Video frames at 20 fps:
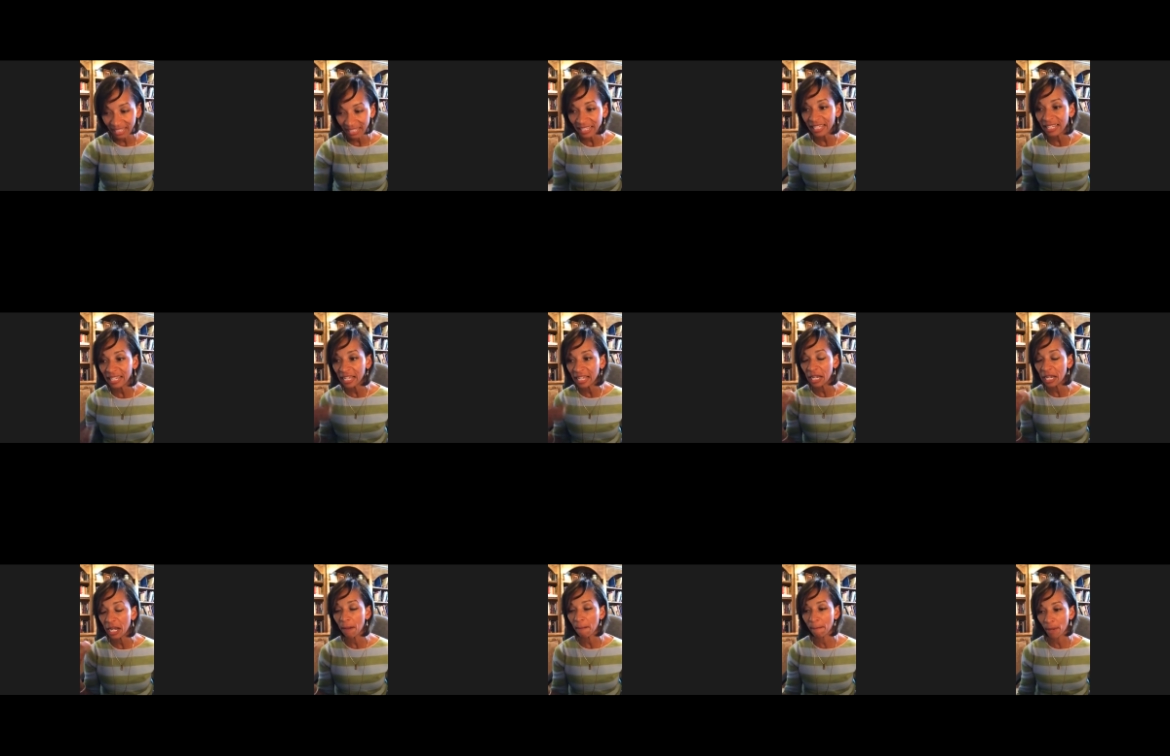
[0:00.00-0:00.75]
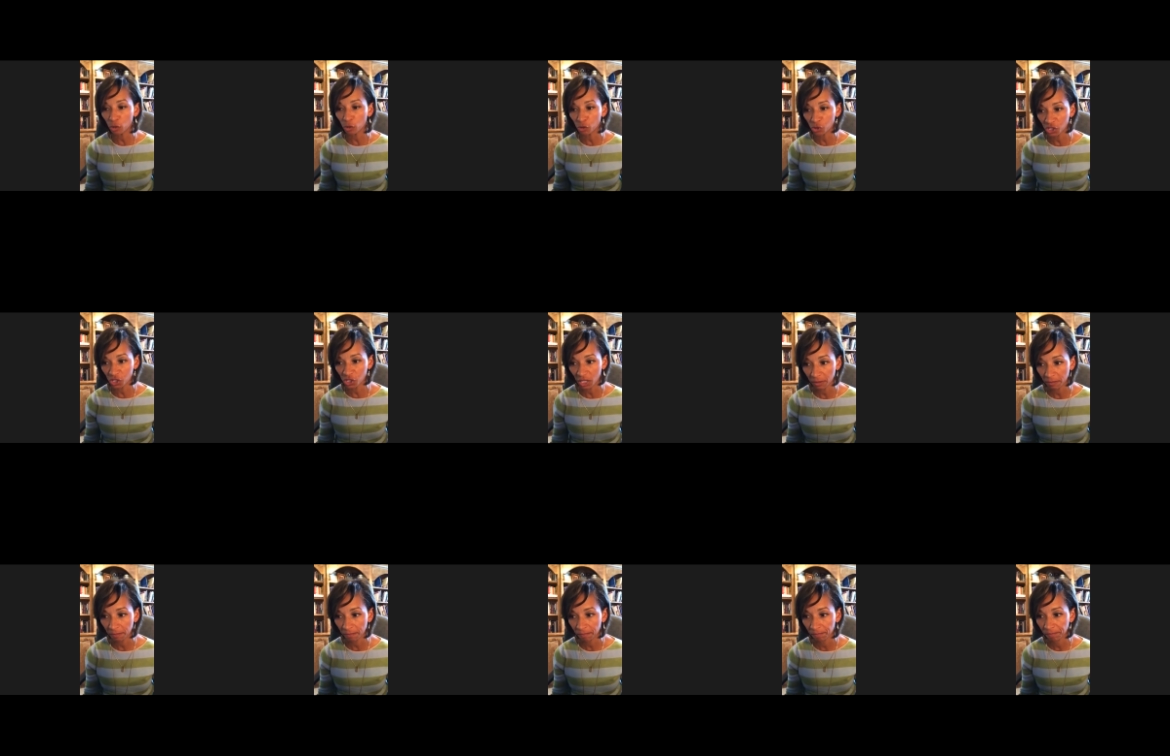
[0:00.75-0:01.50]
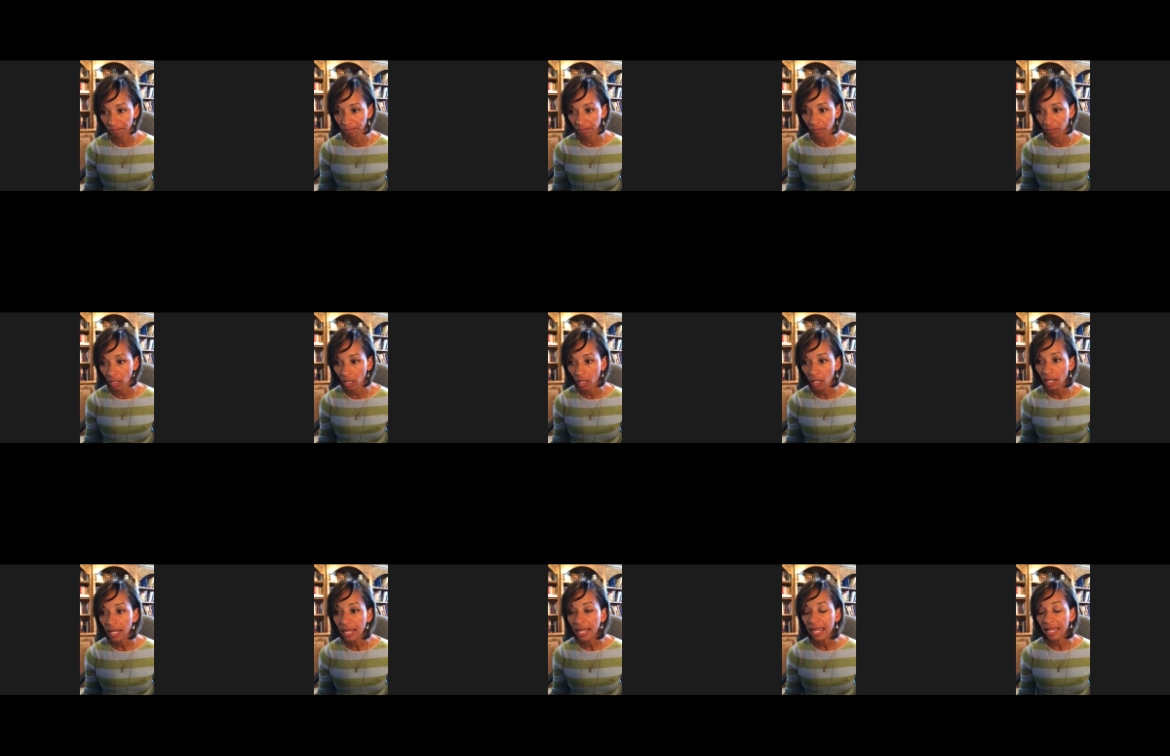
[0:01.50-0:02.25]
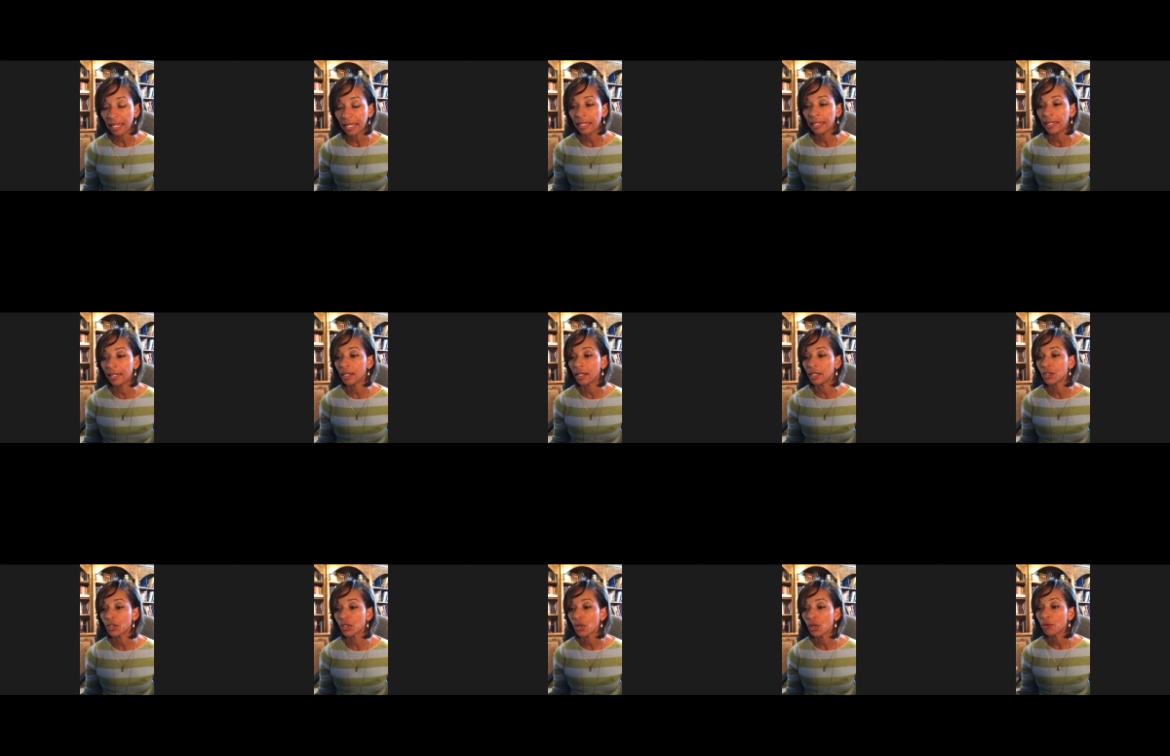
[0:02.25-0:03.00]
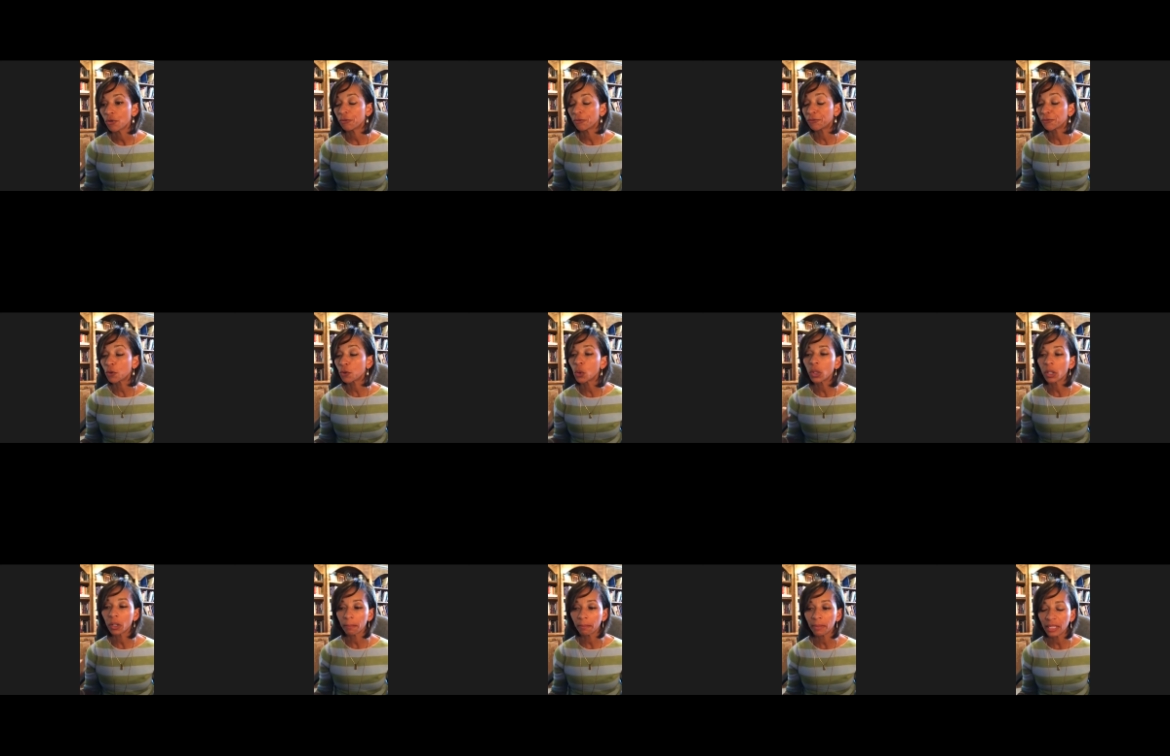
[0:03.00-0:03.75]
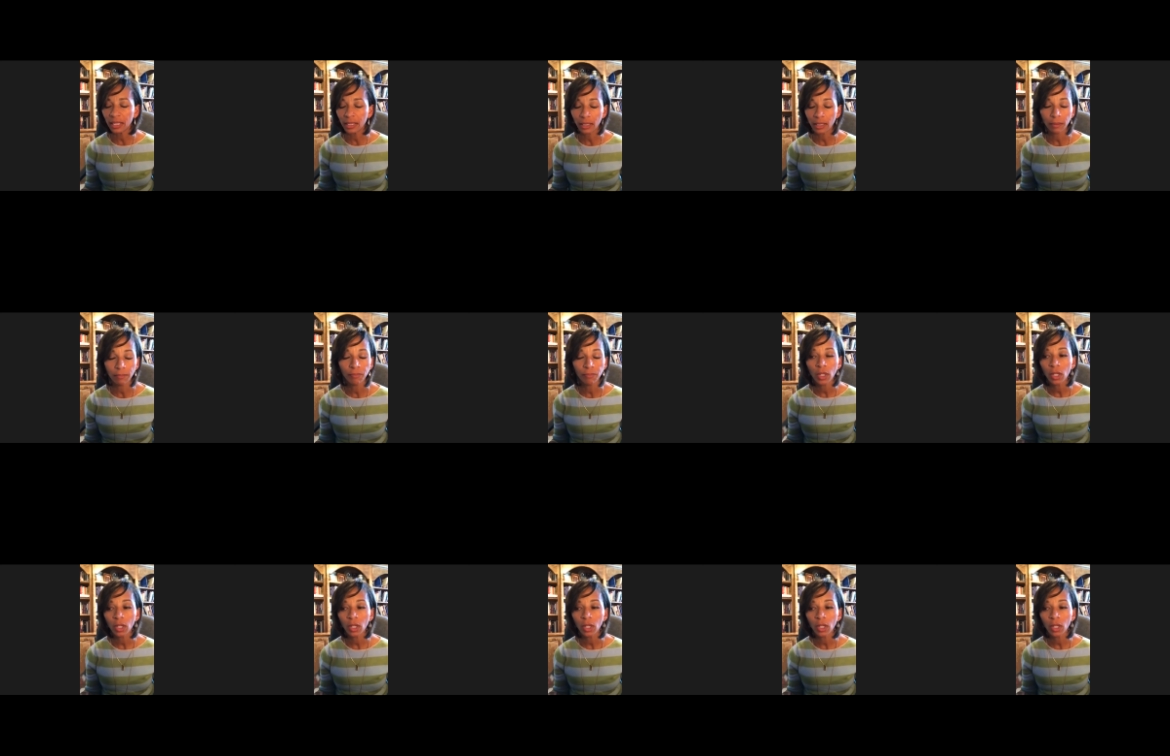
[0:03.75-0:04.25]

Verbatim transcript: In motion. And for me,